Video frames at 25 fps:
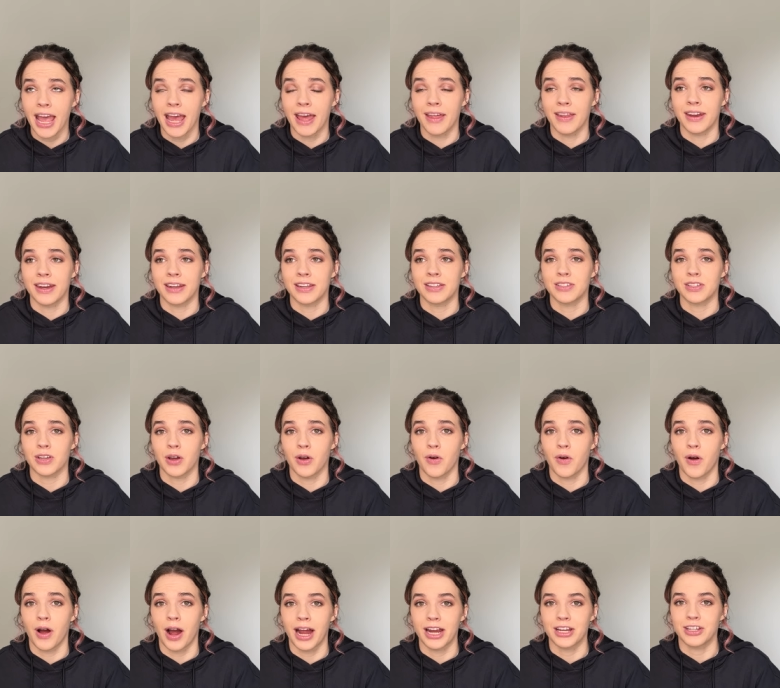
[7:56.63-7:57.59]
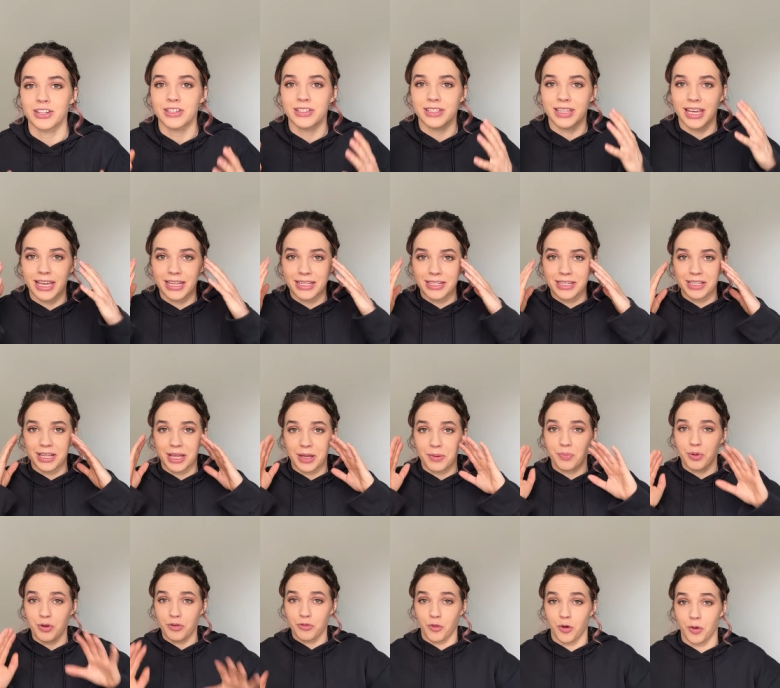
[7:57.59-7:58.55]
and so I just get into like
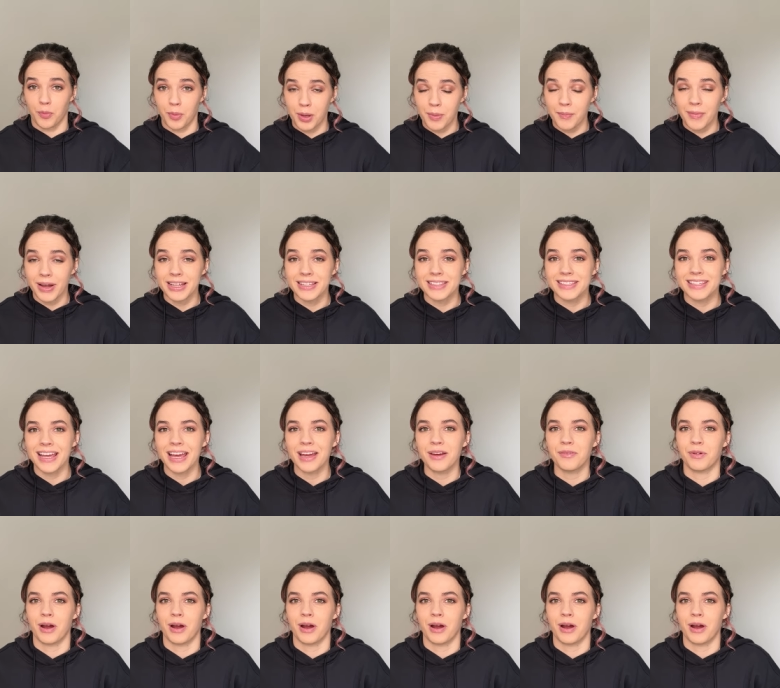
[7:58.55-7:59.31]
performing mindset